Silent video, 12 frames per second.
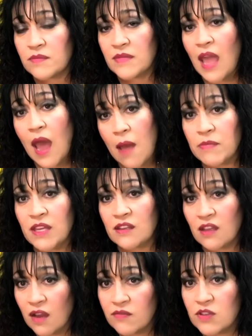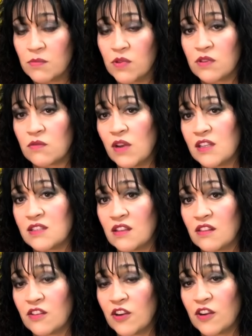happy and comfortable and ready to
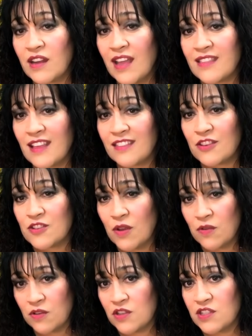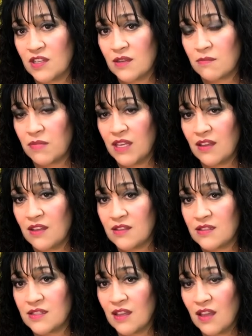learn, and that there's ownership,
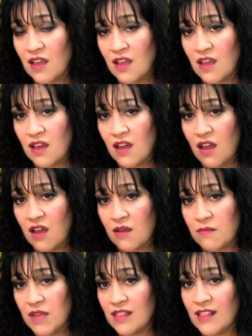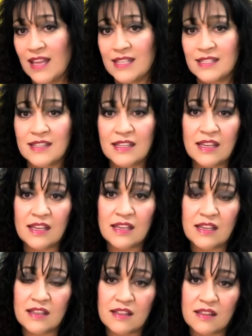because unless
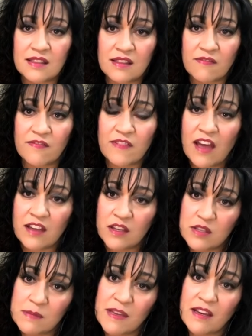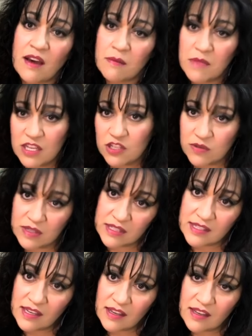the values become
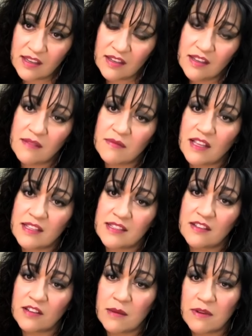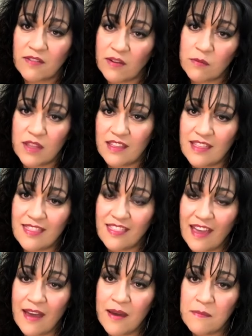intrinsic, unless they're coming from within
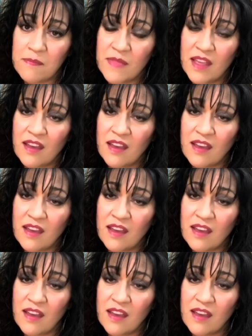them,